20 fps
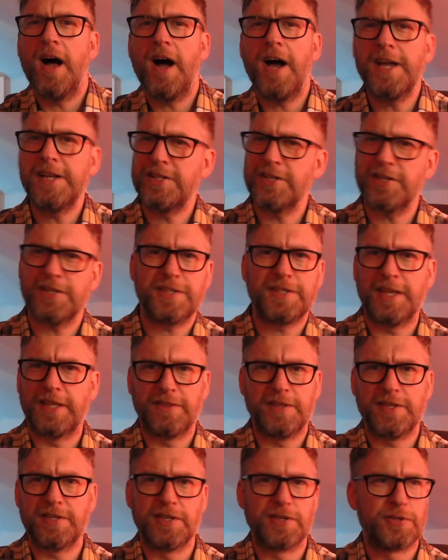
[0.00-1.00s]
I just
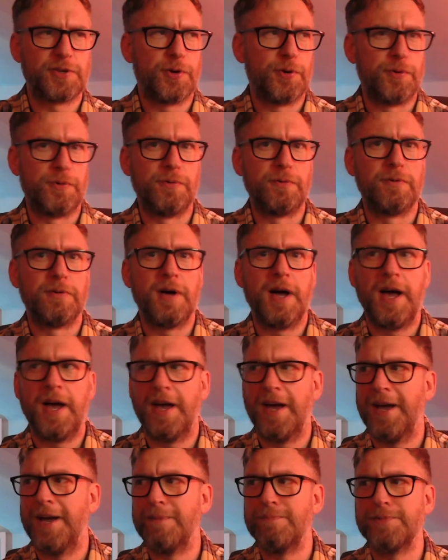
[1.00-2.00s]
think this is cool,
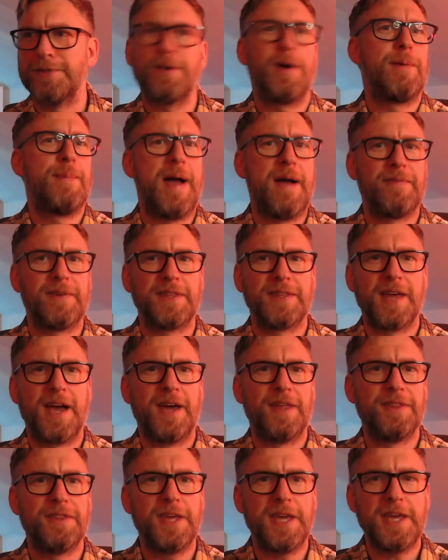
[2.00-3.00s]
so I'm having
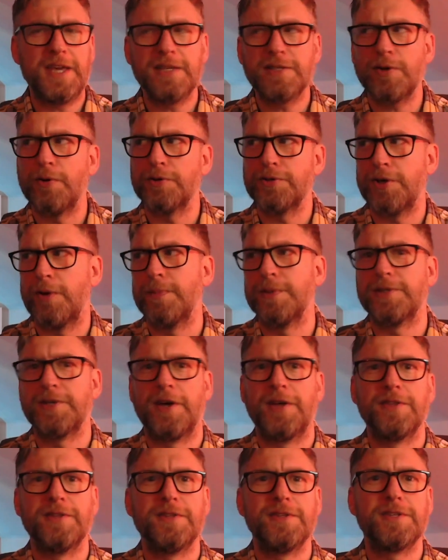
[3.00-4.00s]
that. These
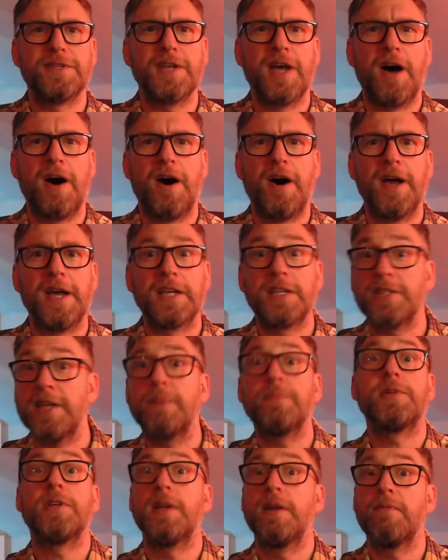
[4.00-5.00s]
automatons are
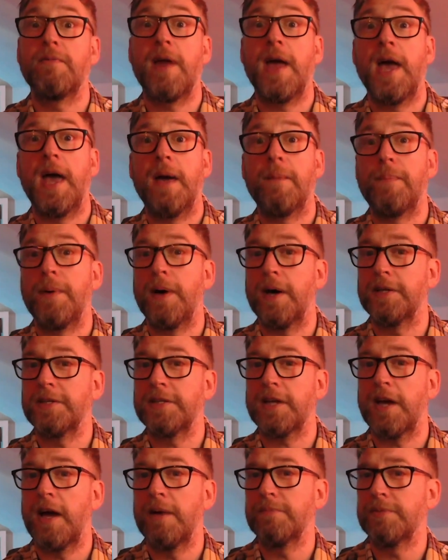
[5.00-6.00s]
exceptionally rare,
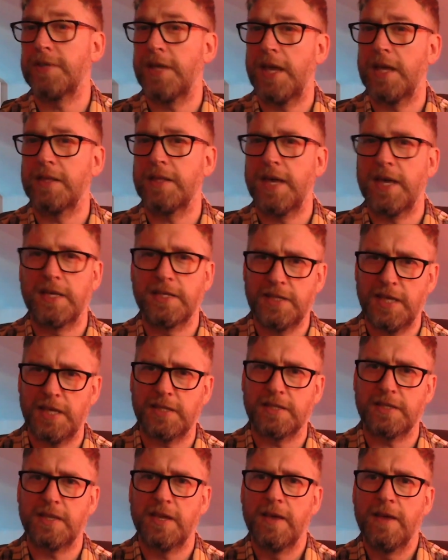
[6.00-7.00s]
but I'm saying they
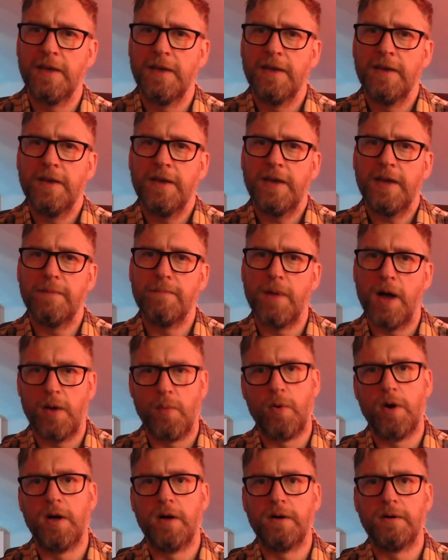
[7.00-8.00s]
exist in my
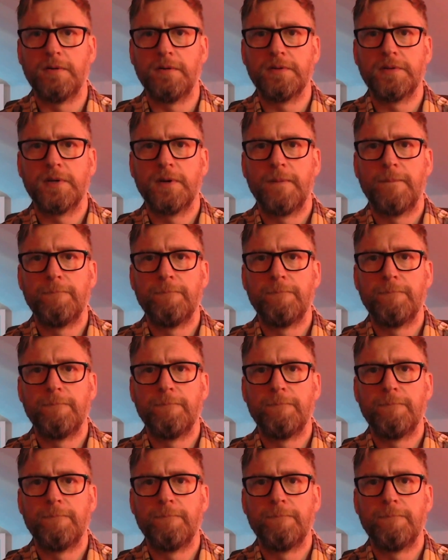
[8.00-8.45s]
world.